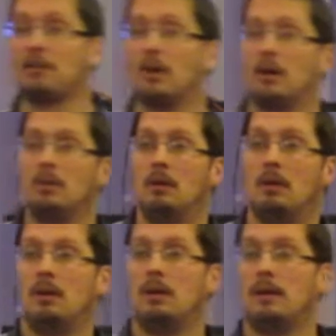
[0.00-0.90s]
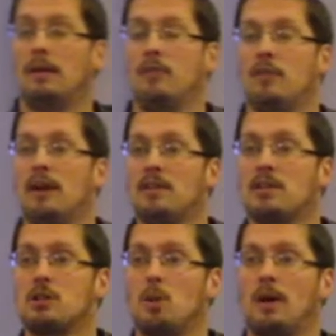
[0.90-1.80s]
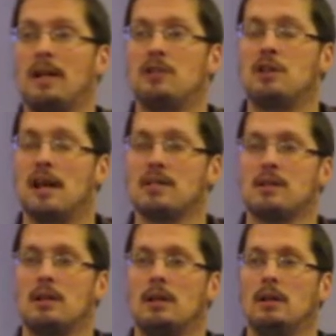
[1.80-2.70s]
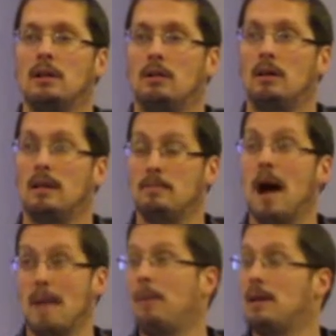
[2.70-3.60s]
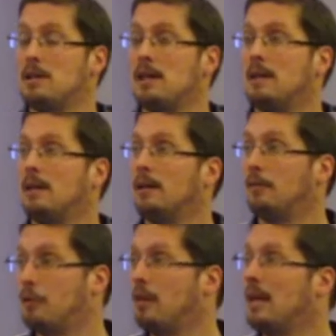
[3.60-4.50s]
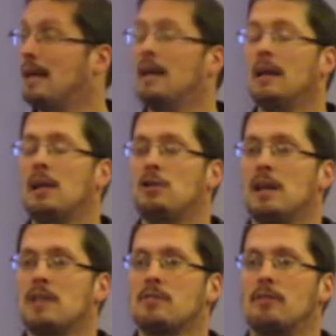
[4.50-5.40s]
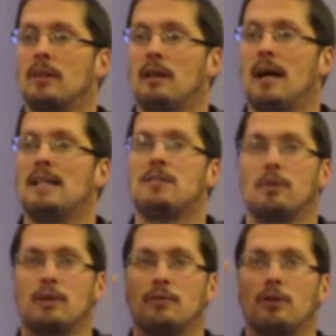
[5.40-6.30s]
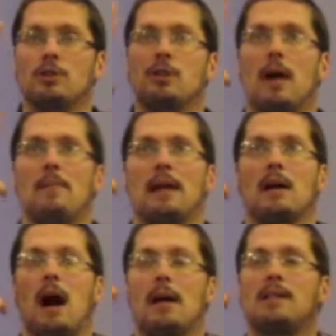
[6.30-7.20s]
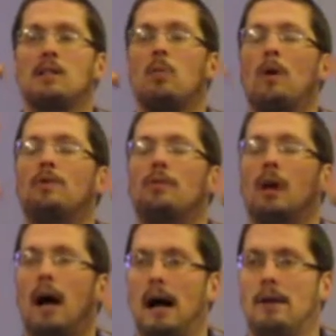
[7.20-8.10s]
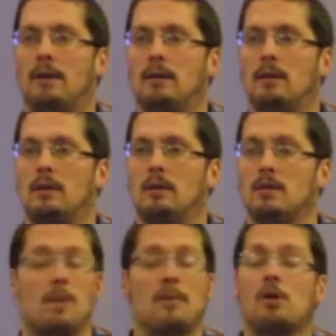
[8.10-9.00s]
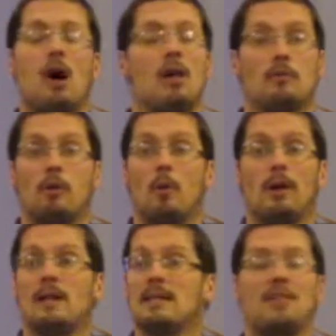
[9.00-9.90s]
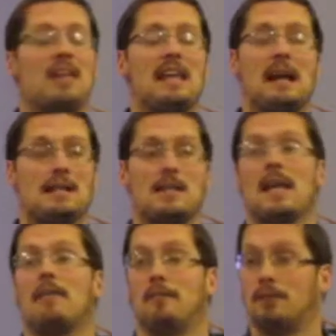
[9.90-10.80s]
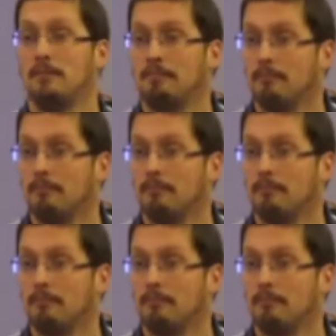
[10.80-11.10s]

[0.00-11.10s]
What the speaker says: Jethro, if you read the story, he just, in my opinion, if you read it, he just realized for his first time that God is the one true God. So I'm going to call it for what it is. I think he got saved.